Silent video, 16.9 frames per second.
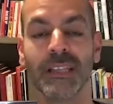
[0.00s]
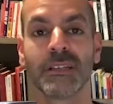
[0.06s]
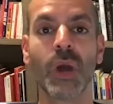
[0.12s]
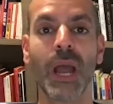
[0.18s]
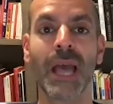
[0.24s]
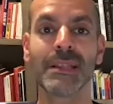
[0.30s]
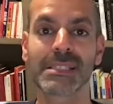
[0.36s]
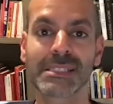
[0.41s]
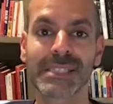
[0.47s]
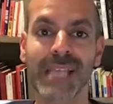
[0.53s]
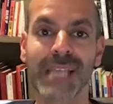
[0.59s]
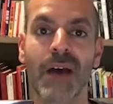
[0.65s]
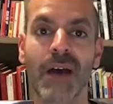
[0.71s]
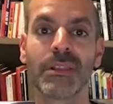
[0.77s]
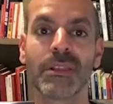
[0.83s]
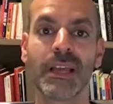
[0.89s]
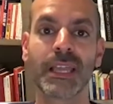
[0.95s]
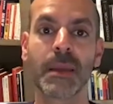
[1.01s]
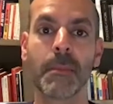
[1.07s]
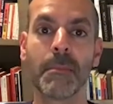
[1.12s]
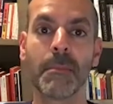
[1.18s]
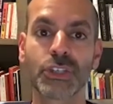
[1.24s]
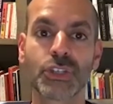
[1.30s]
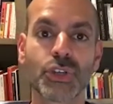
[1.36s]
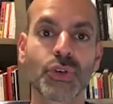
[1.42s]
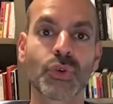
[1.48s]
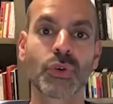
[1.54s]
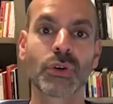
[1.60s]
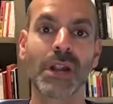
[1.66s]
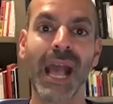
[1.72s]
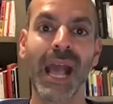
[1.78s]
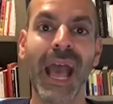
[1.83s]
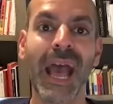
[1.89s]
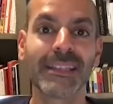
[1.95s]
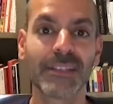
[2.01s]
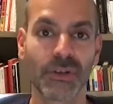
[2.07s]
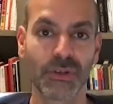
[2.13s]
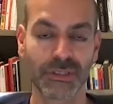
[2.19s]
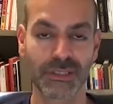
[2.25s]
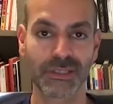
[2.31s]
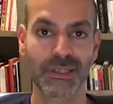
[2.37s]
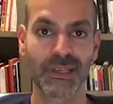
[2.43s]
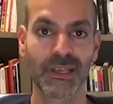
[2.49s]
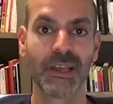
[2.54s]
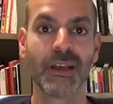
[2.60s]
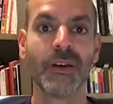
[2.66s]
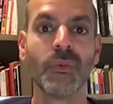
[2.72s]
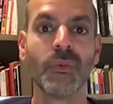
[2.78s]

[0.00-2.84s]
interview and sound like a mature adult,